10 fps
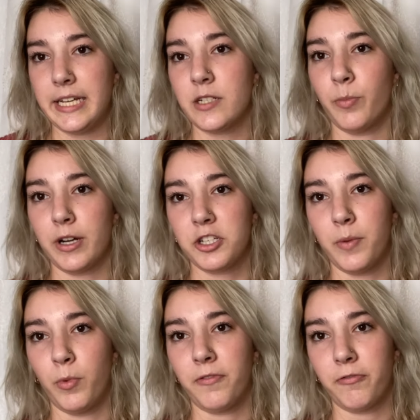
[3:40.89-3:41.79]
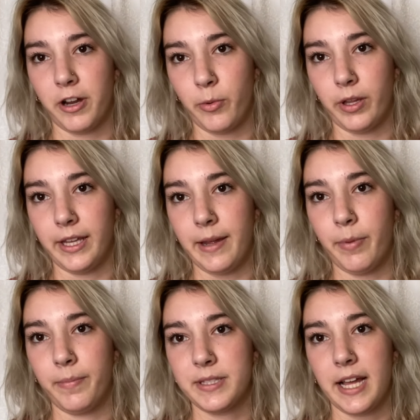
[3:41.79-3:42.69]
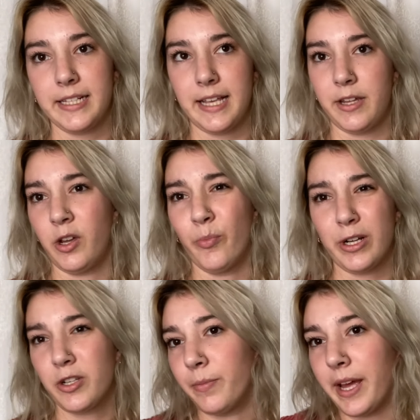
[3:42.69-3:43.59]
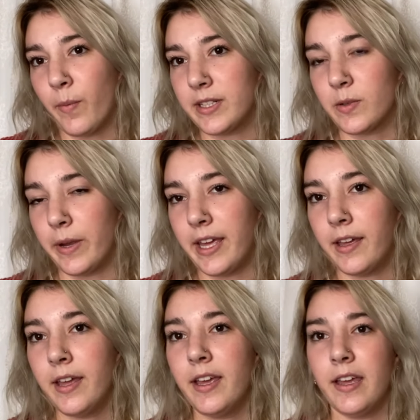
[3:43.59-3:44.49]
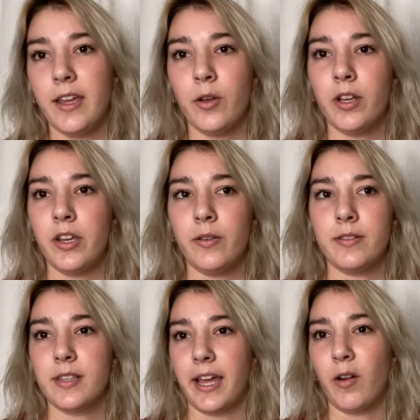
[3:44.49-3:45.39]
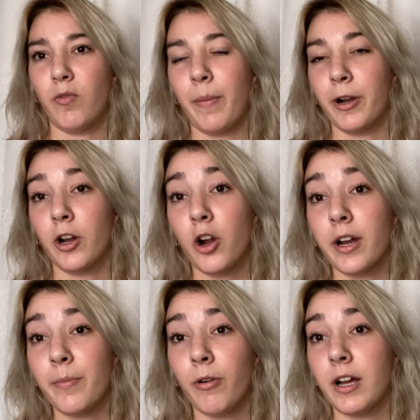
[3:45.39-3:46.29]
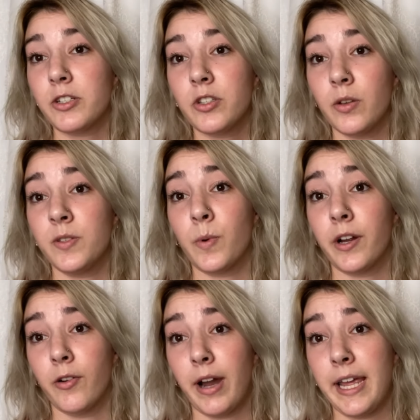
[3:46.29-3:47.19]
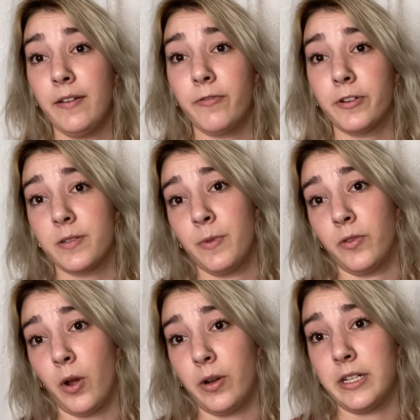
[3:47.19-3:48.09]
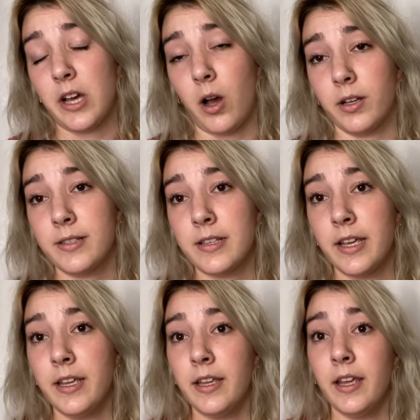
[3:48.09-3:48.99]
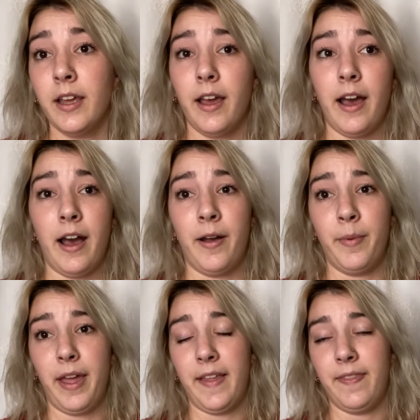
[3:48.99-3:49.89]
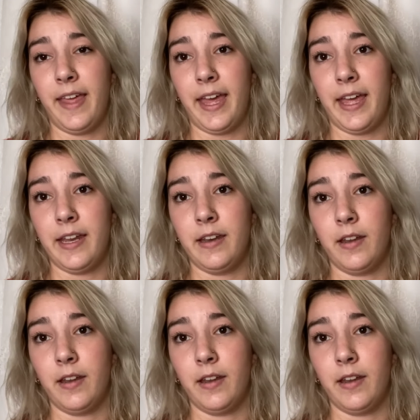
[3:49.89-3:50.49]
to brush them more frequently, but besides that, you can brush them like once a week. You can use like a rubber curry brush. Those work great for smooth coated dogs. And then